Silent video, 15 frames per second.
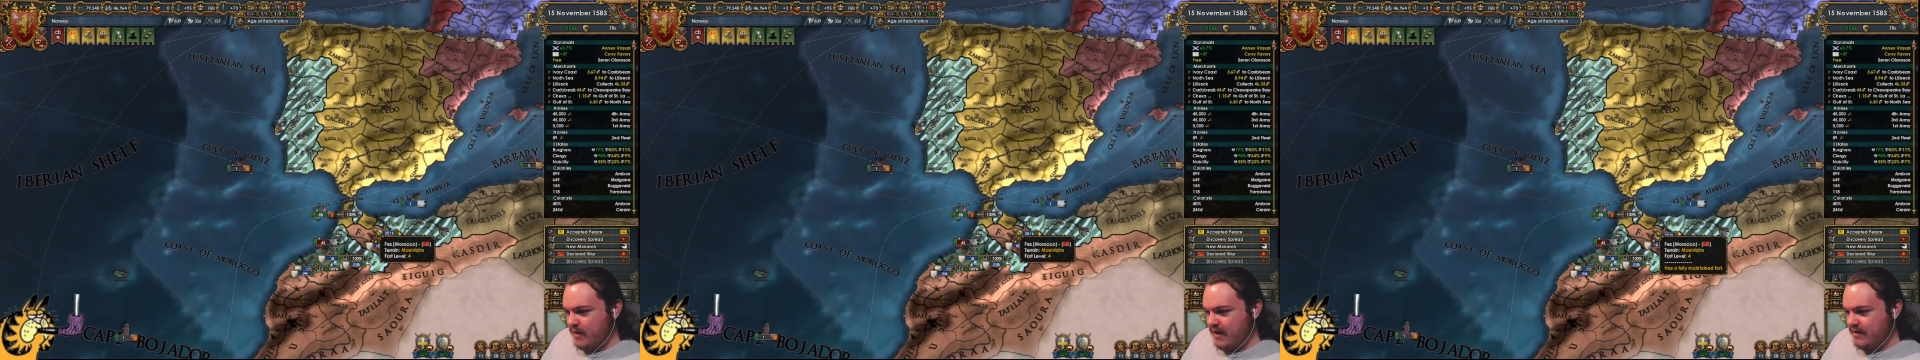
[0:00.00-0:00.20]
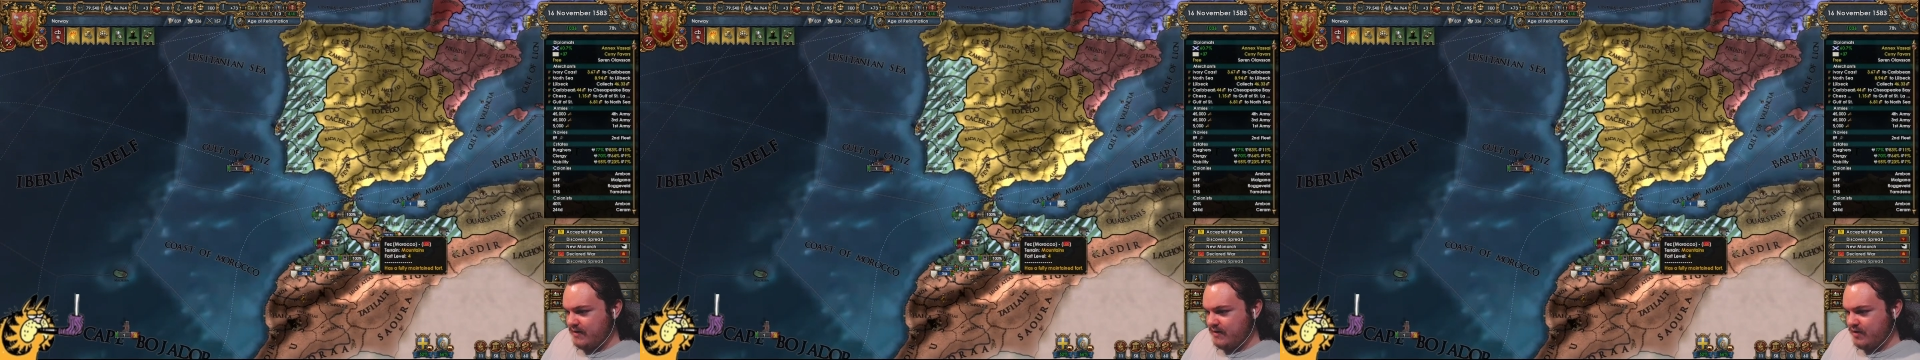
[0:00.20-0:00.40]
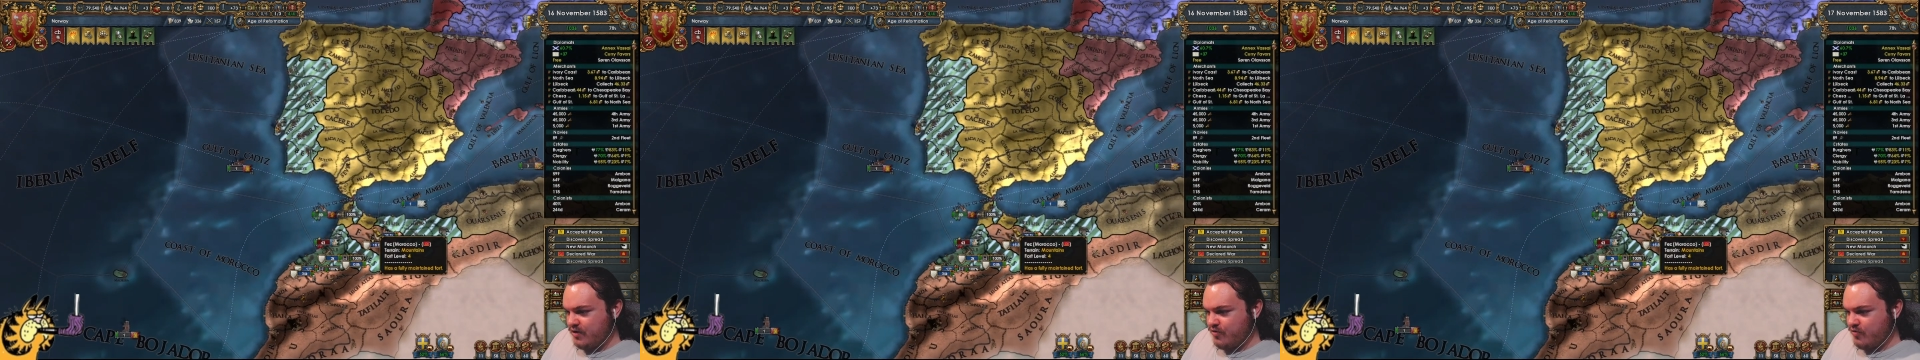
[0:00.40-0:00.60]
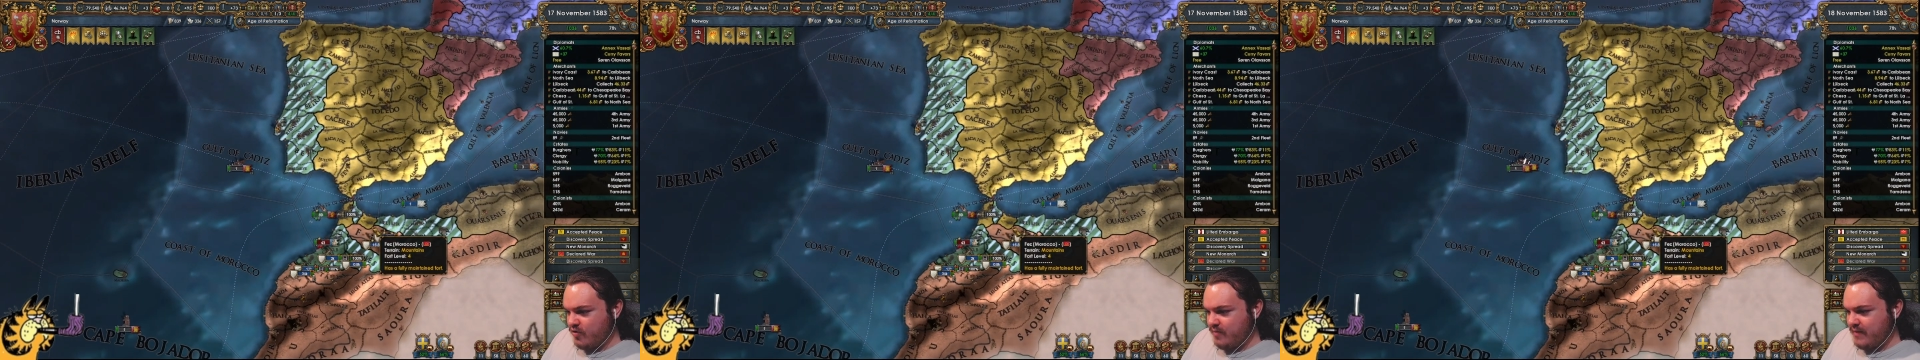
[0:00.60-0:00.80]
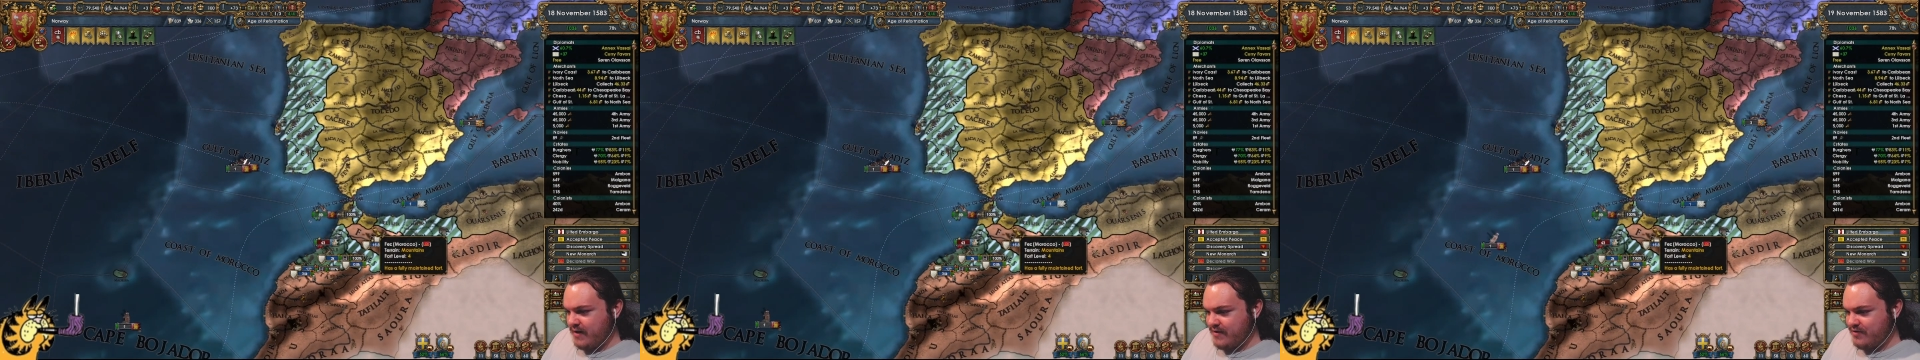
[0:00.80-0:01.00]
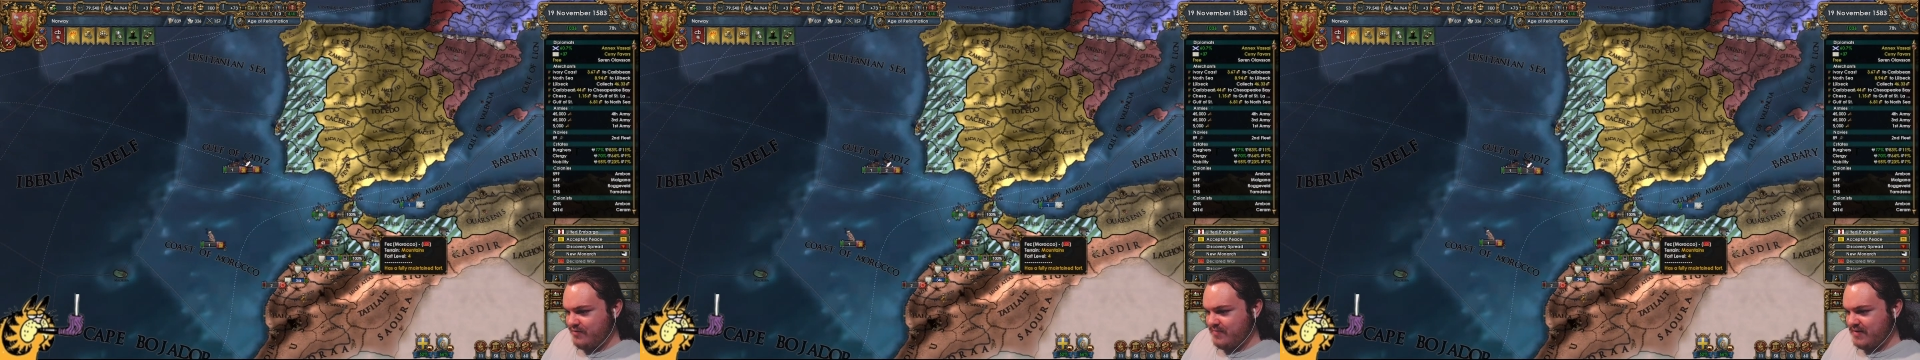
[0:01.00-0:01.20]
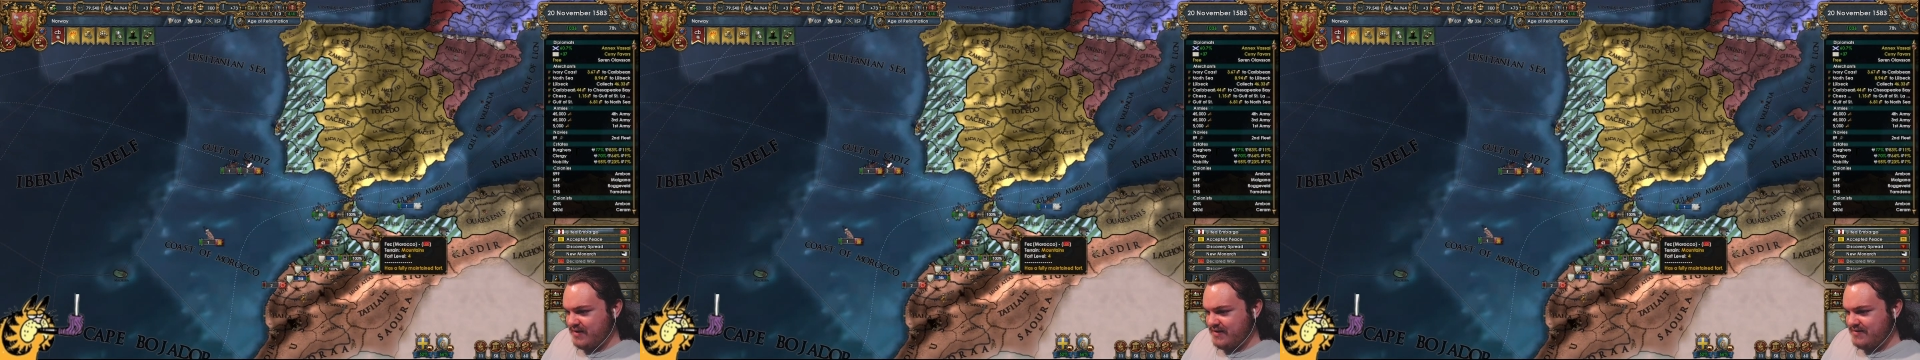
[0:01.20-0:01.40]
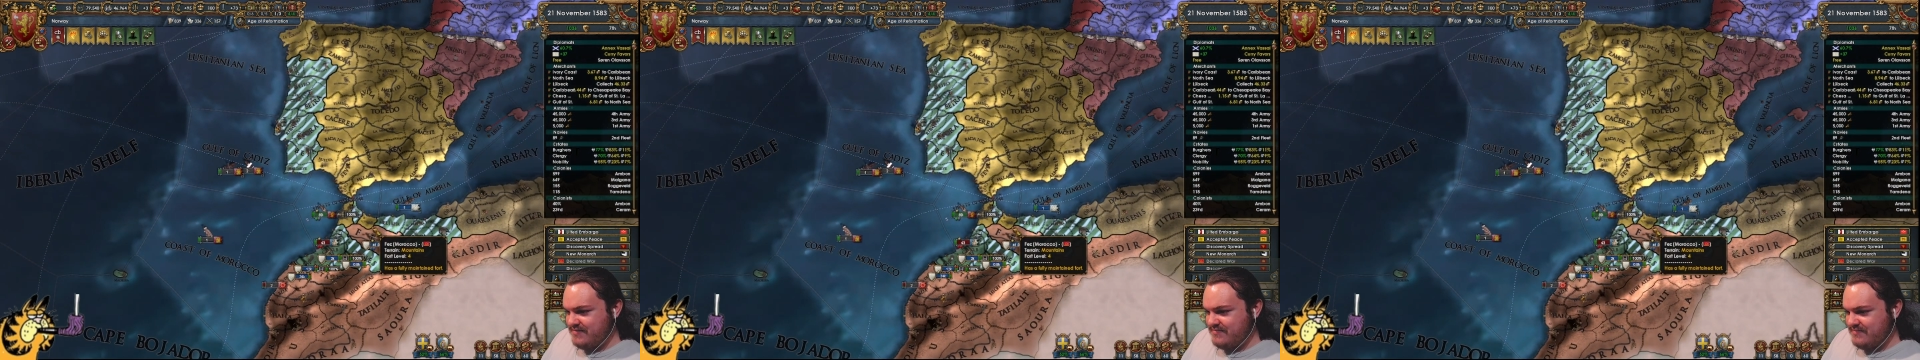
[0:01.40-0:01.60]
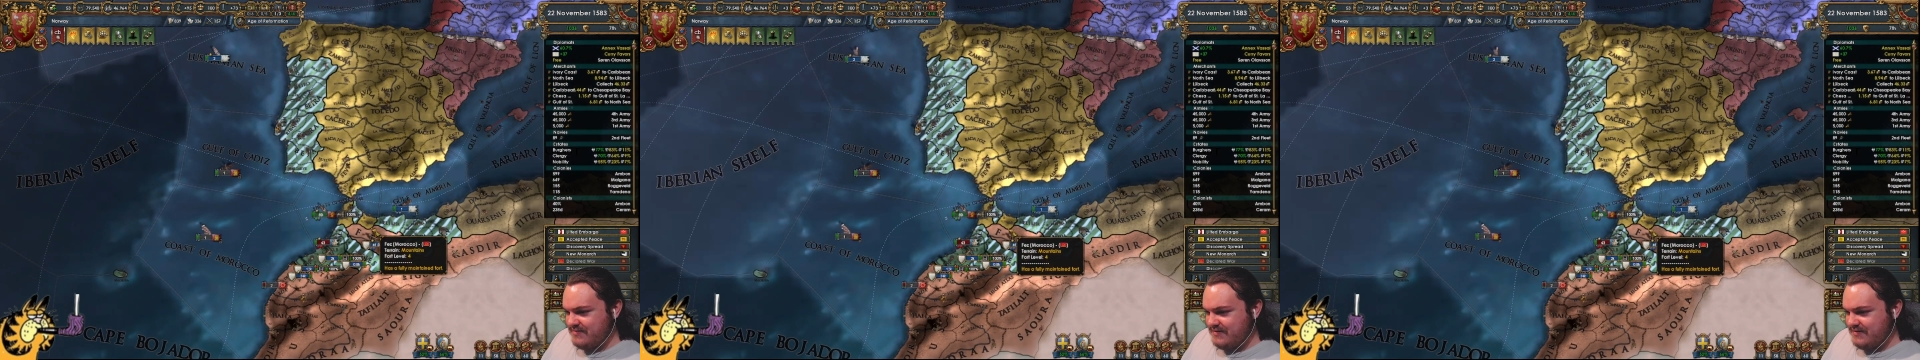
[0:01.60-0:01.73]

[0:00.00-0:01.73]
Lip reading: land in Europe occupied,